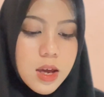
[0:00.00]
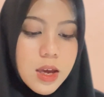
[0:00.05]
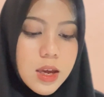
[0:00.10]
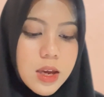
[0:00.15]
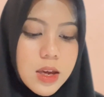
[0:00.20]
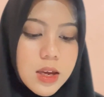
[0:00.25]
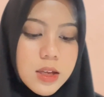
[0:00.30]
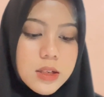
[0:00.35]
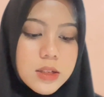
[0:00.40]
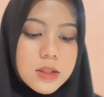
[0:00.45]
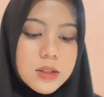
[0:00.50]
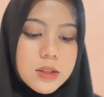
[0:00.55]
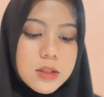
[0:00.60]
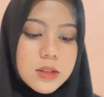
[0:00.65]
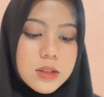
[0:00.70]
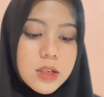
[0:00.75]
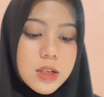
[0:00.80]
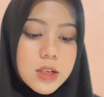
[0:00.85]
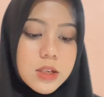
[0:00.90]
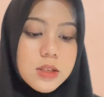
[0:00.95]

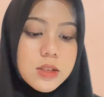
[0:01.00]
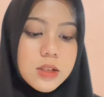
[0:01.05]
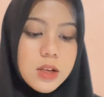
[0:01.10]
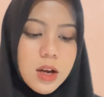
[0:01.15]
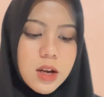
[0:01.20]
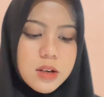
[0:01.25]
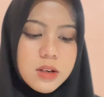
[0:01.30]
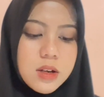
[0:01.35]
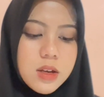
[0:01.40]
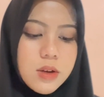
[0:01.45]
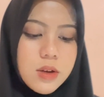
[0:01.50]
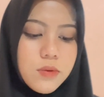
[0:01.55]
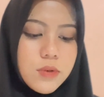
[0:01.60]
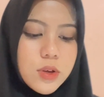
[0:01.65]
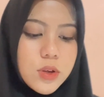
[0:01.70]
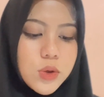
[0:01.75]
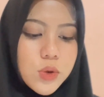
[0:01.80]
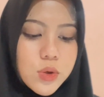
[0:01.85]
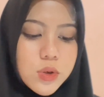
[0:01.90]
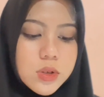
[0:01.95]
In this study, we
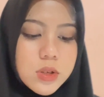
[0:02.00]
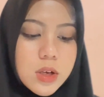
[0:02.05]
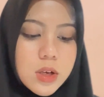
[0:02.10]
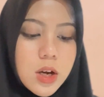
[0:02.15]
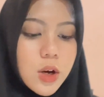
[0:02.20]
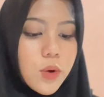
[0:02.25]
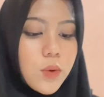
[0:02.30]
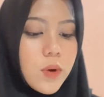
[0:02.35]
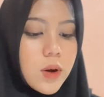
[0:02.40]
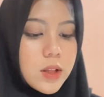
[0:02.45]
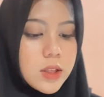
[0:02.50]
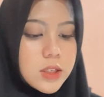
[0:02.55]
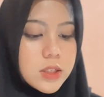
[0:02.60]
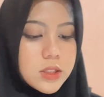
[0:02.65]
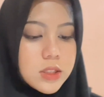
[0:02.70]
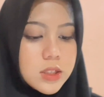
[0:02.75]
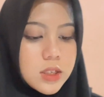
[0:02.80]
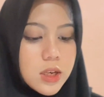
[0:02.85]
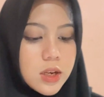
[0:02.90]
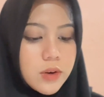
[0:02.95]
use a
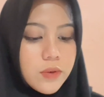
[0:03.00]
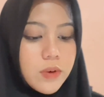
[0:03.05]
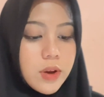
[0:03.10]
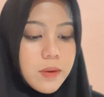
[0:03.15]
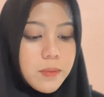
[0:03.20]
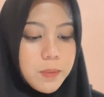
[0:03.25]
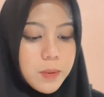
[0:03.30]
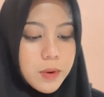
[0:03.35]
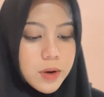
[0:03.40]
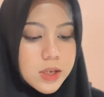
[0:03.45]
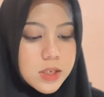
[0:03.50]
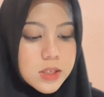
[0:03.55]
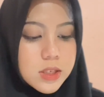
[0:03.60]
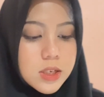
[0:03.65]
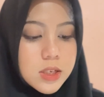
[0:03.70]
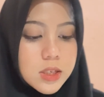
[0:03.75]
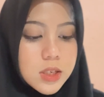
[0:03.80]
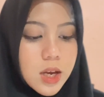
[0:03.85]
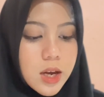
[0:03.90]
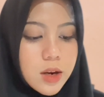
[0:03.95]
quality research
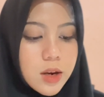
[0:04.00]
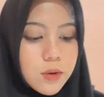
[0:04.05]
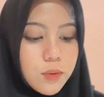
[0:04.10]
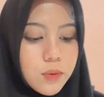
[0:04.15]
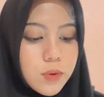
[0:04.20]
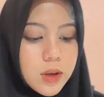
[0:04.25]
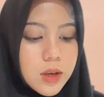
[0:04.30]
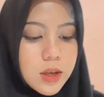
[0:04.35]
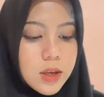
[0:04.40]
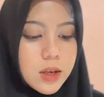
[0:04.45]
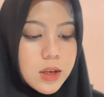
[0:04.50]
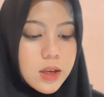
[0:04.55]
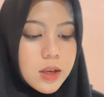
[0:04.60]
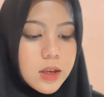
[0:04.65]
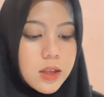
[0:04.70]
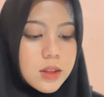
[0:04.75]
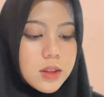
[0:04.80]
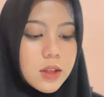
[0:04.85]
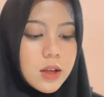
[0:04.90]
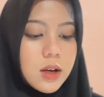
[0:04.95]
design
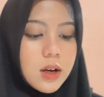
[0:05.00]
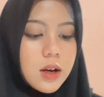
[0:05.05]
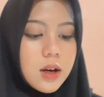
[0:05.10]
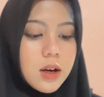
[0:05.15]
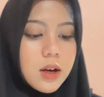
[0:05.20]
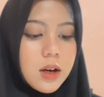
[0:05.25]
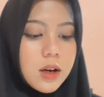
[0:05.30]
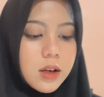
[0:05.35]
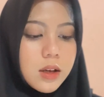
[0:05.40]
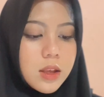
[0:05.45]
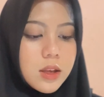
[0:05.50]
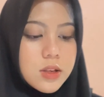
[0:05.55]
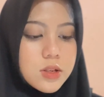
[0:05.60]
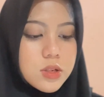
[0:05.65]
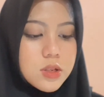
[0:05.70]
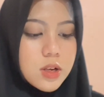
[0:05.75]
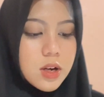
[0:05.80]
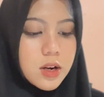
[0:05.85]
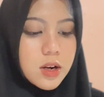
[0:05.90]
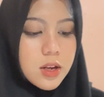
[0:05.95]
with a case
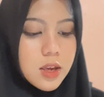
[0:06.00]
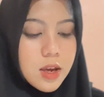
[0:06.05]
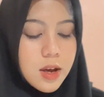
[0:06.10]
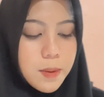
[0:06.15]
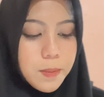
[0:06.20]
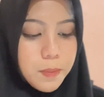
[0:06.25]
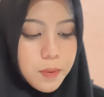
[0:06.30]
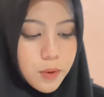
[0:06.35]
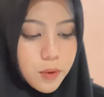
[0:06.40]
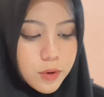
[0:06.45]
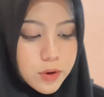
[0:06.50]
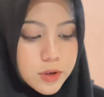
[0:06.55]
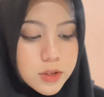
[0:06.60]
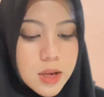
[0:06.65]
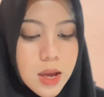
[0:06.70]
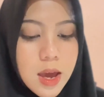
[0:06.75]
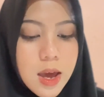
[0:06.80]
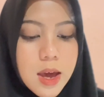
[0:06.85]
study approach.